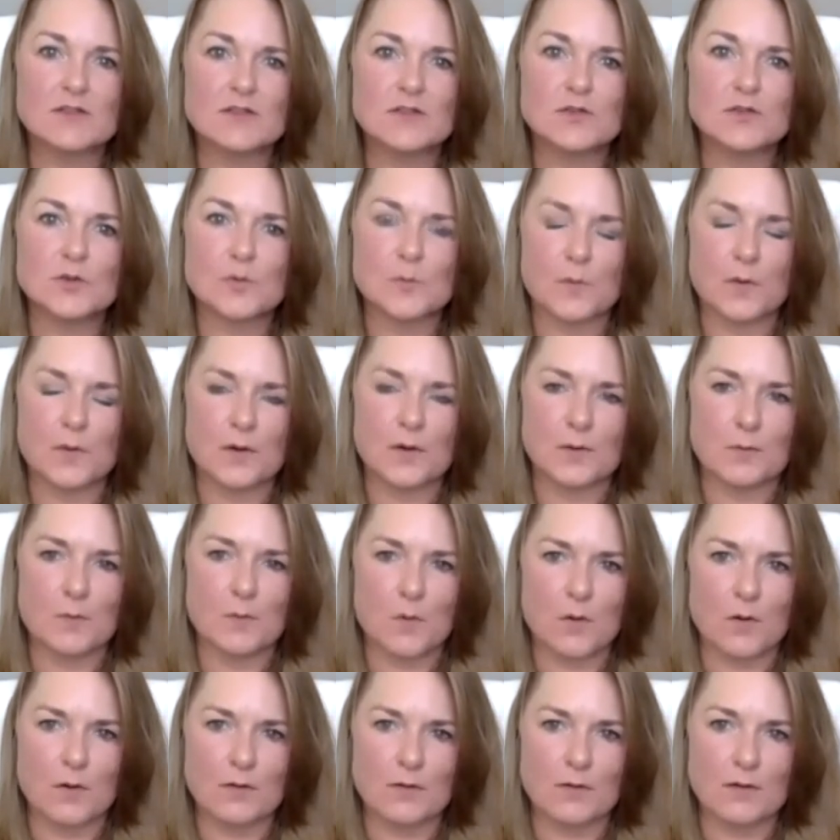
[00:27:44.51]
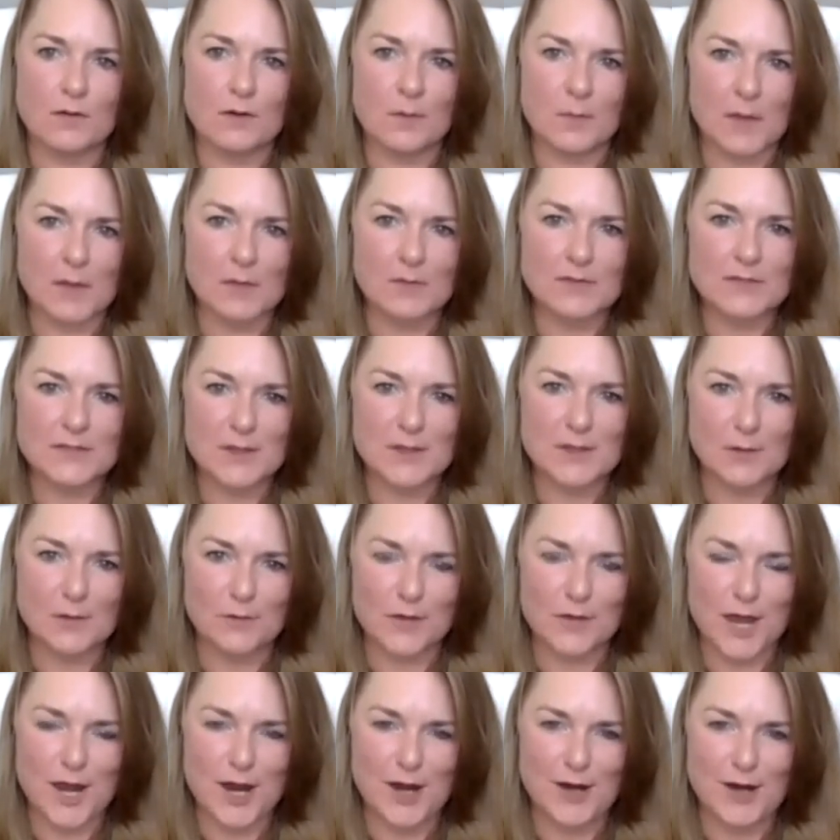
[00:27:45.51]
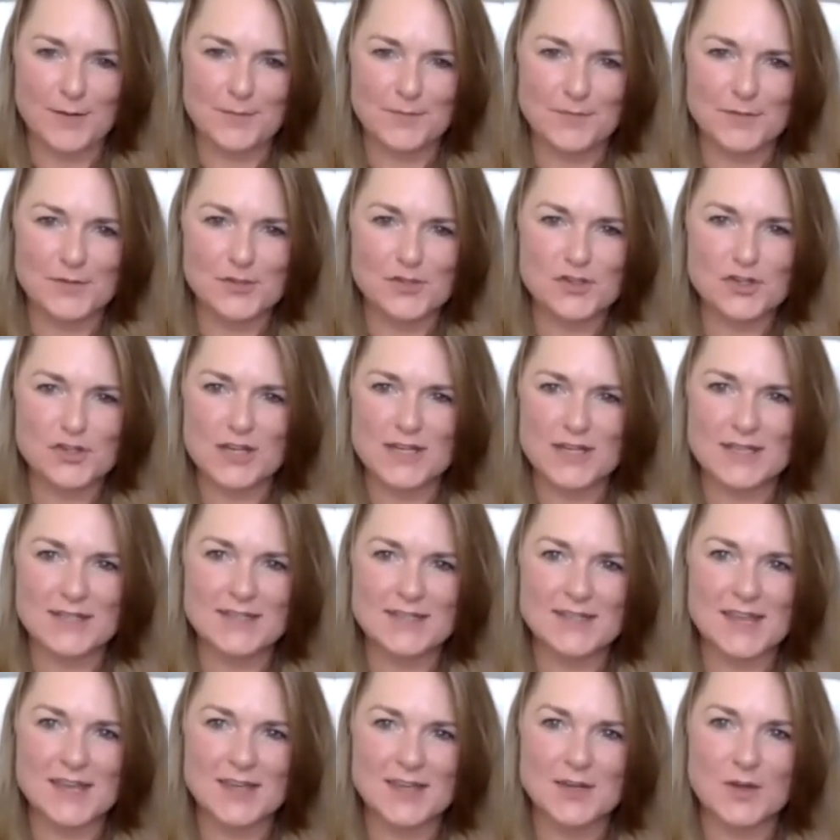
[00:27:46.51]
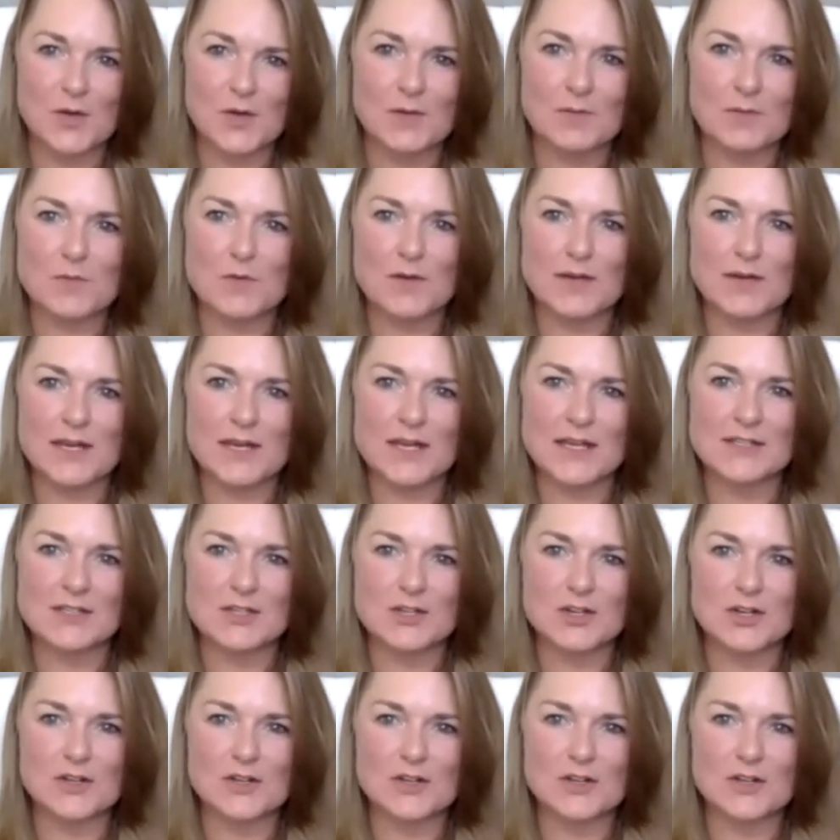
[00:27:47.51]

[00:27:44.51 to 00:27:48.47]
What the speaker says: super important about self-care? Jenny's saying, no, I'm running into her.